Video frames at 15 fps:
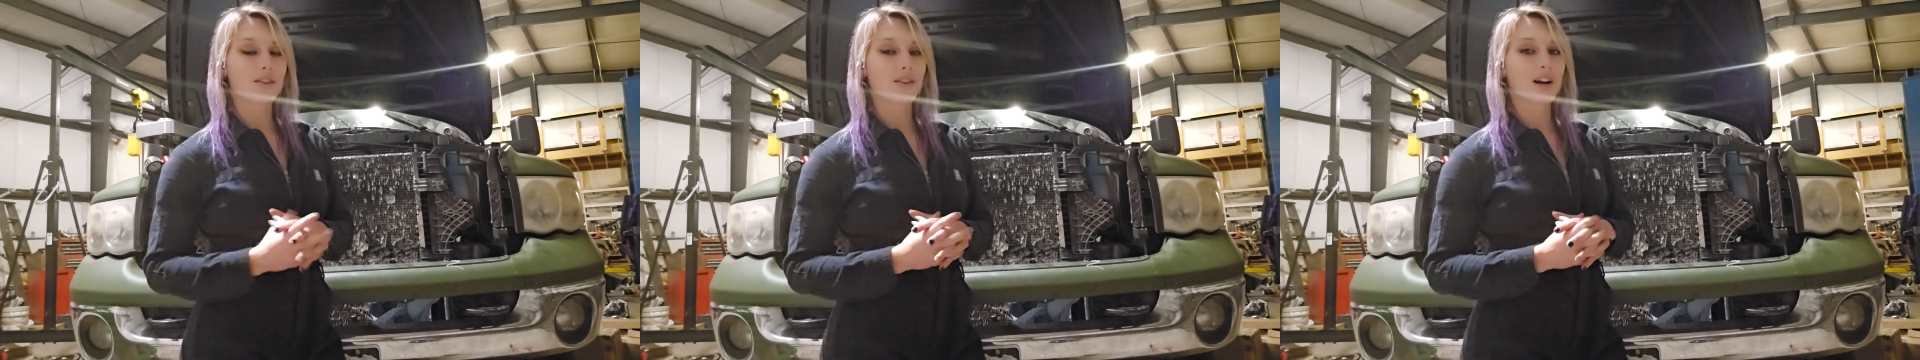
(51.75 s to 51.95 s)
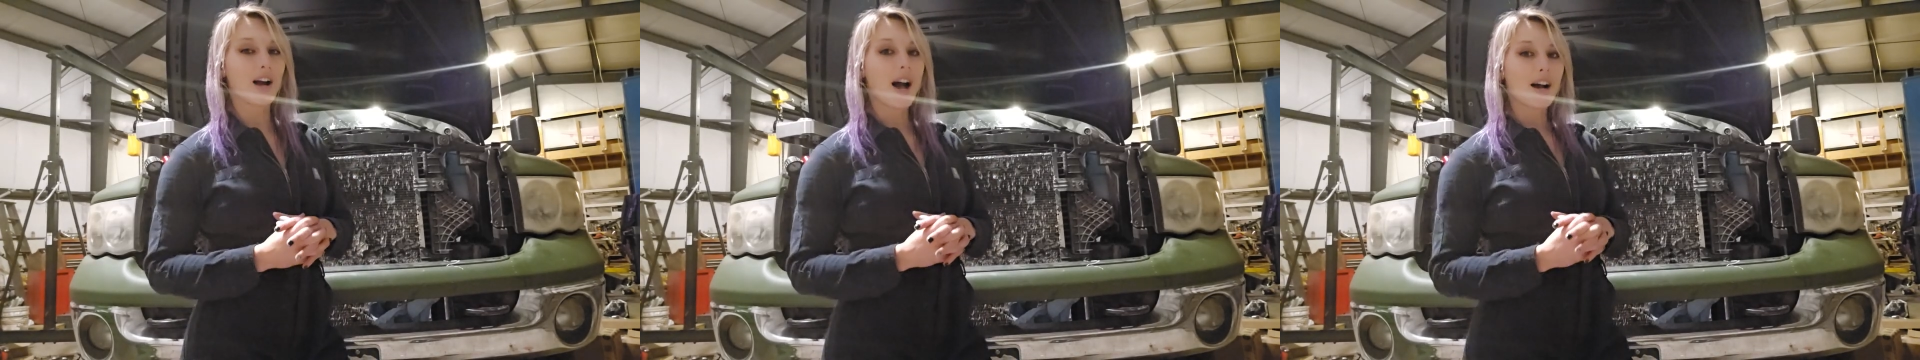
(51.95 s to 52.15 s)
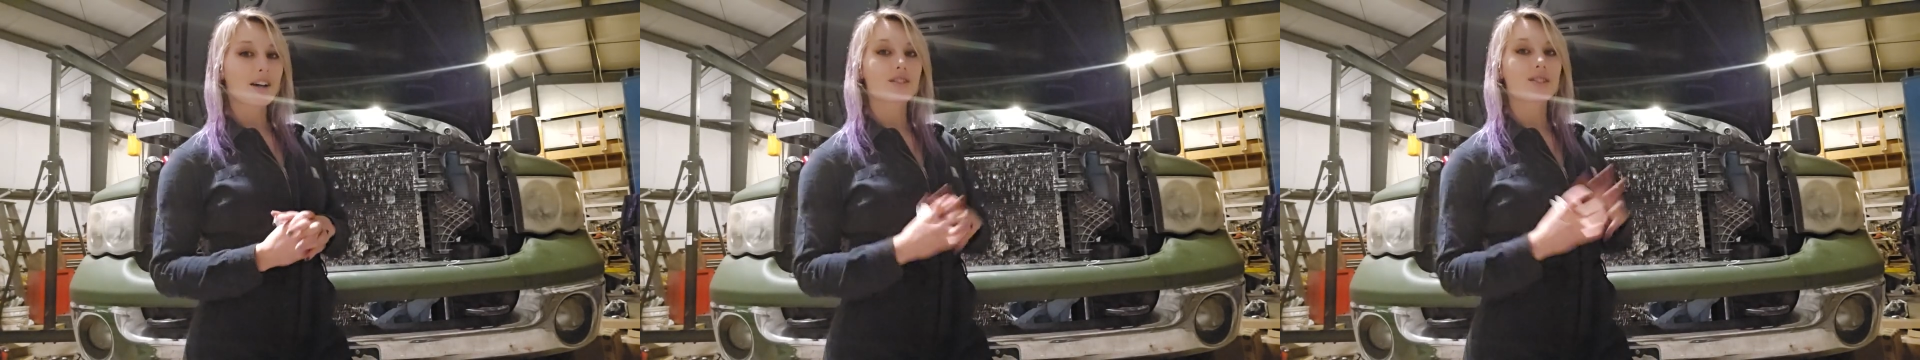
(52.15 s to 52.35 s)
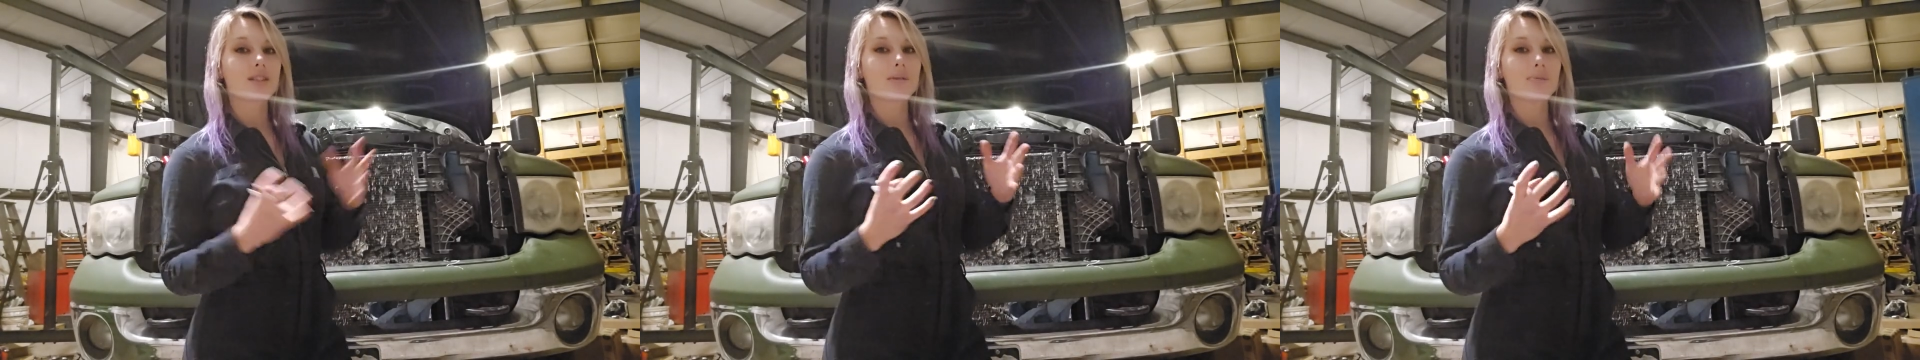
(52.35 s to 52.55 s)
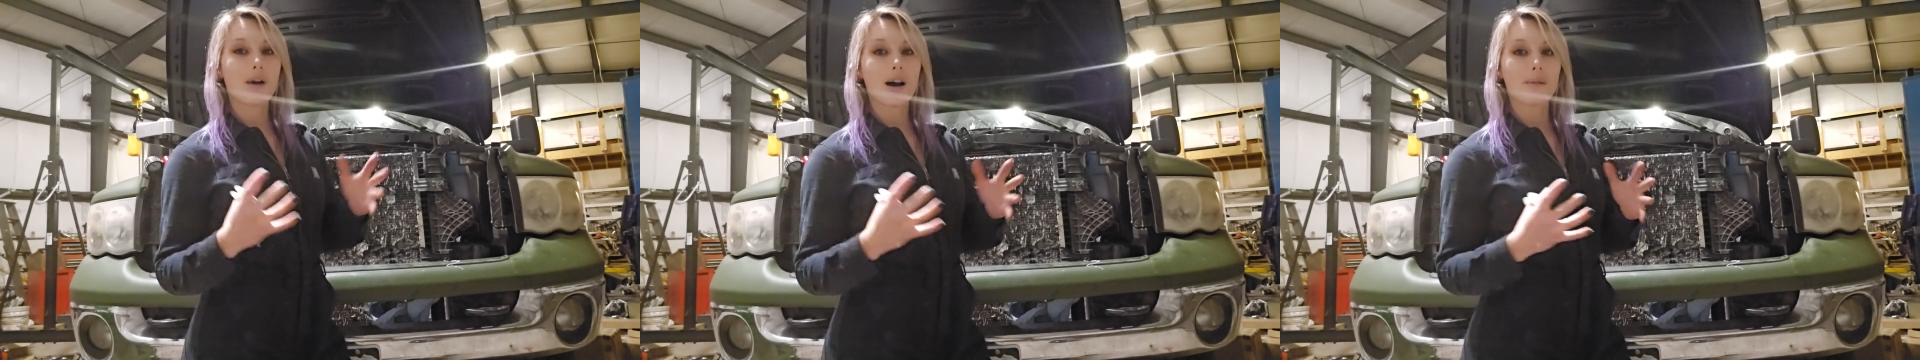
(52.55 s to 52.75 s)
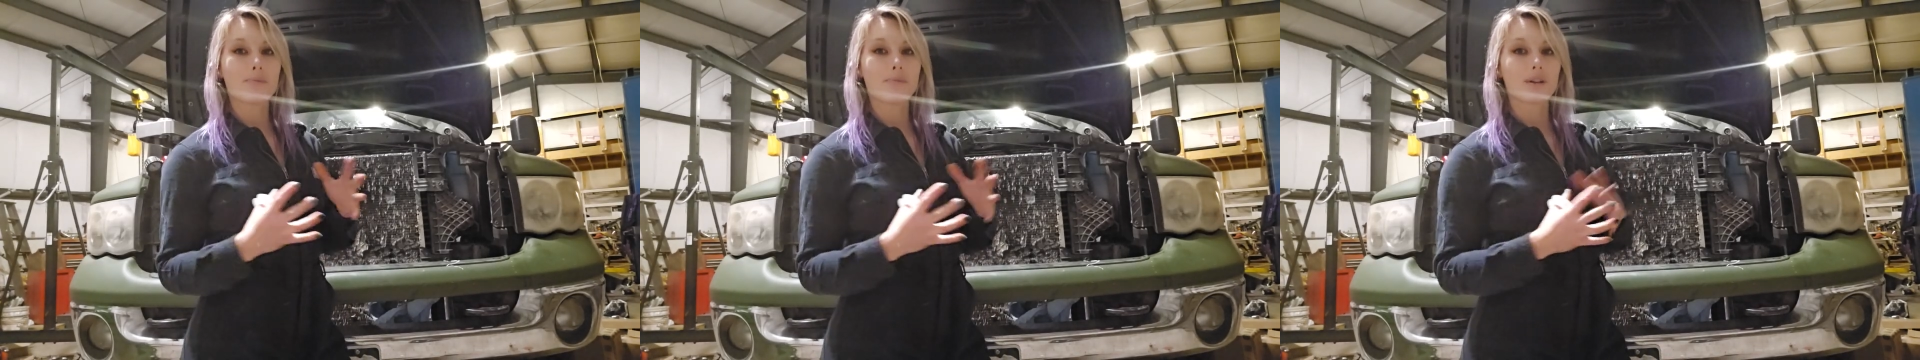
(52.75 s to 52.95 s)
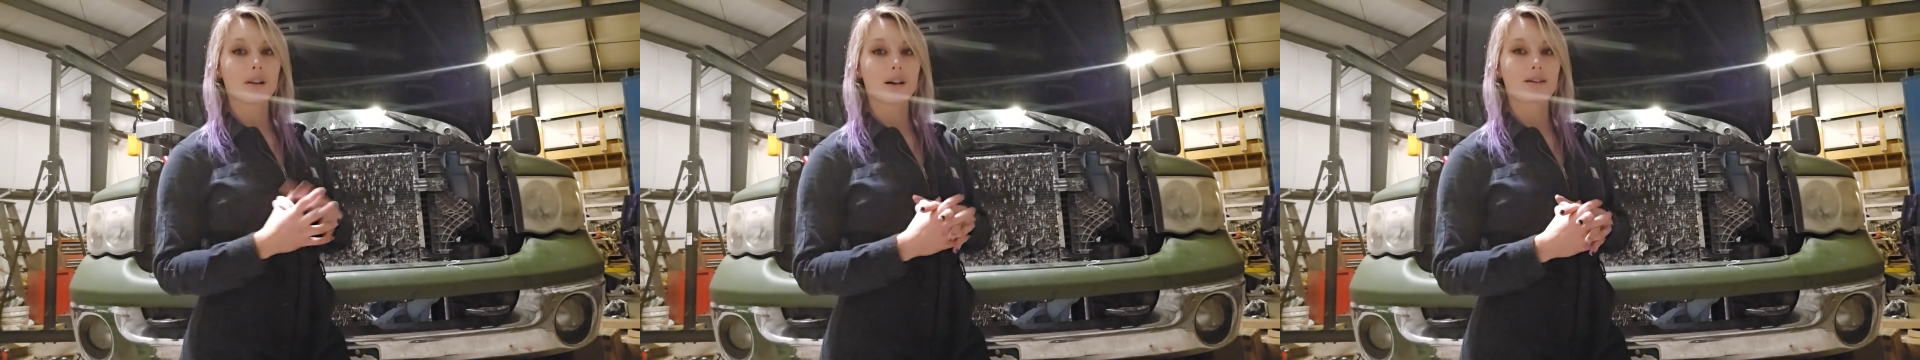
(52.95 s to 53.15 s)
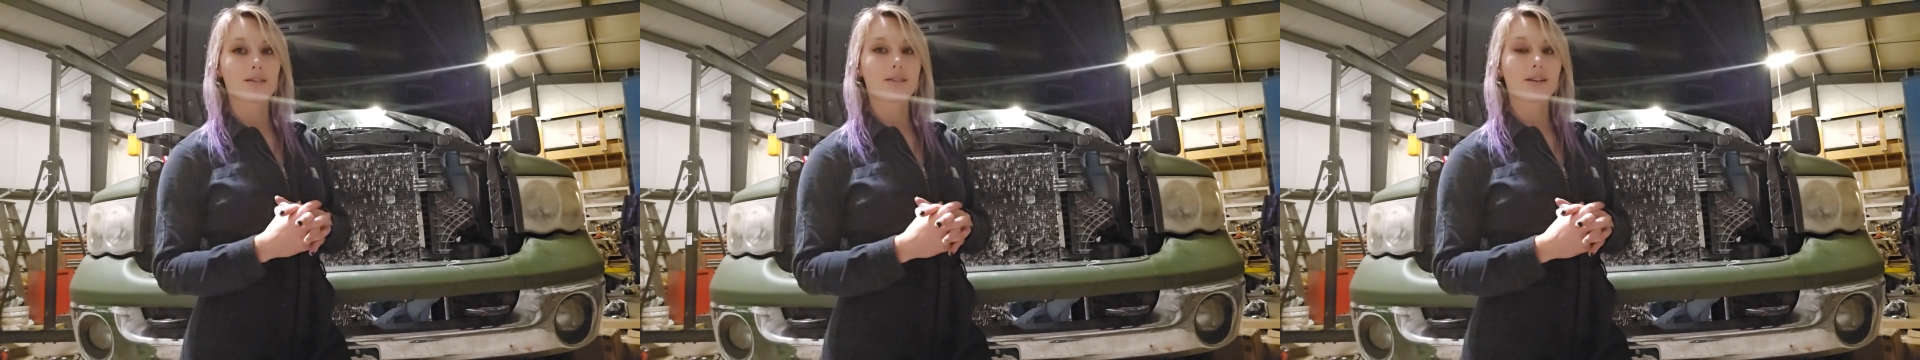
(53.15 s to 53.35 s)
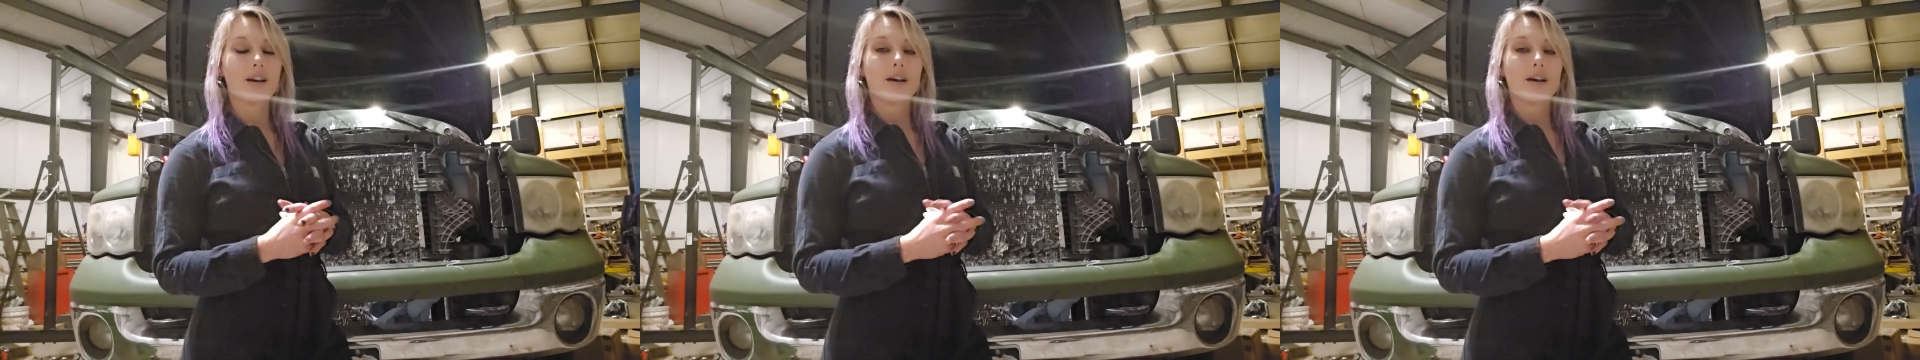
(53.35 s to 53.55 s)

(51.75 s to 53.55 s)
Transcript: They're actually pipe plugs,